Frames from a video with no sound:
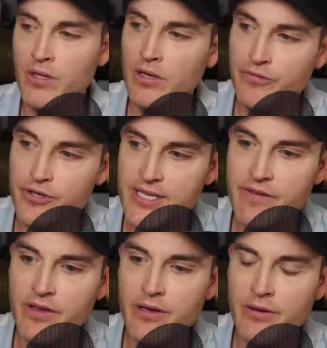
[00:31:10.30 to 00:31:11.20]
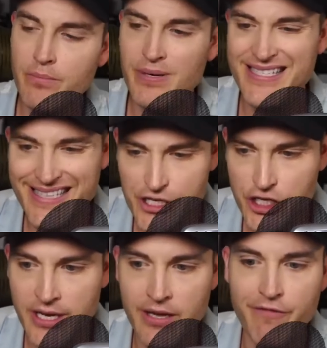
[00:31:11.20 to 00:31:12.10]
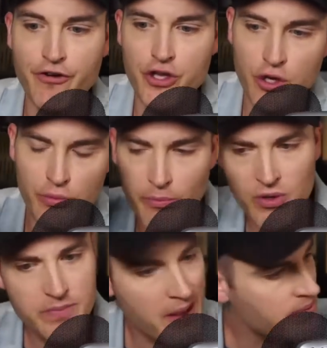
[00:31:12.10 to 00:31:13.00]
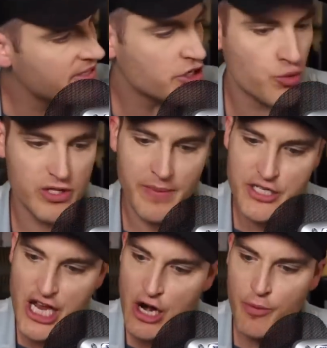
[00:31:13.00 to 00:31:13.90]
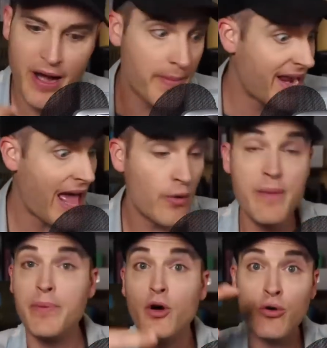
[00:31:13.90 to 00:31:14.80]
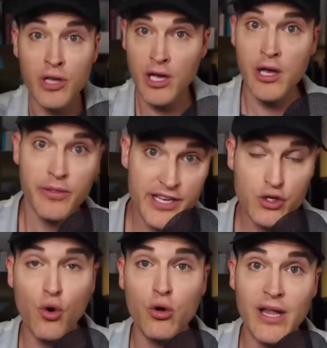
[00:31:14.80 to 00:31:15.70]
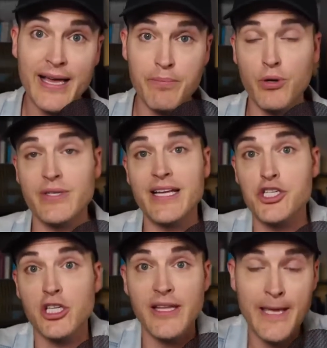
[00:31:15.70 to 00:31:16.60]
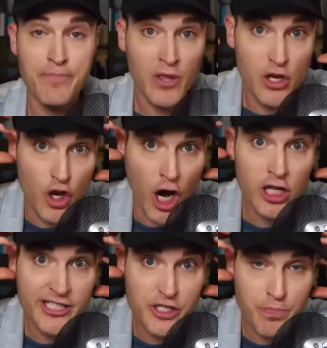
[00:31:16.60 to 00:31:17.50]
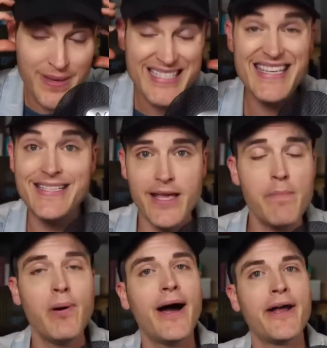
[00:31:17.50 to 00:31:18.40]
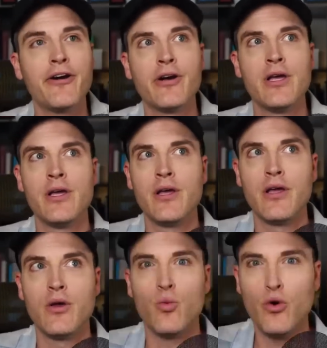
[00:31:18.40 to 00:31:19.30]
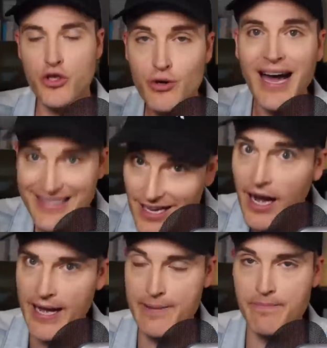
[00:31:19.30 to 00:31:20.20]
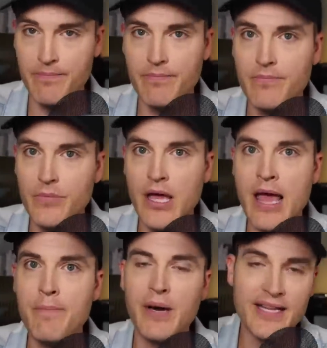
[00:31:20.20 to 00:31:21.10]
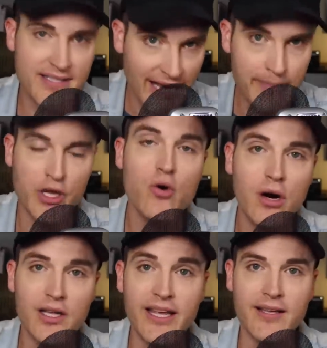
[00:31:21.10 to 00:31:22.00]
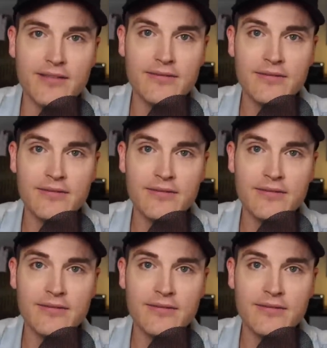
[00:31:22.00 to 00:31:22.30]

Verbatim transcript: if there's even positioning for you, what's my position? What's my channel about? Man, how do I build this whole like potentially knowledge business empire? Well, you got time but it's time to go all in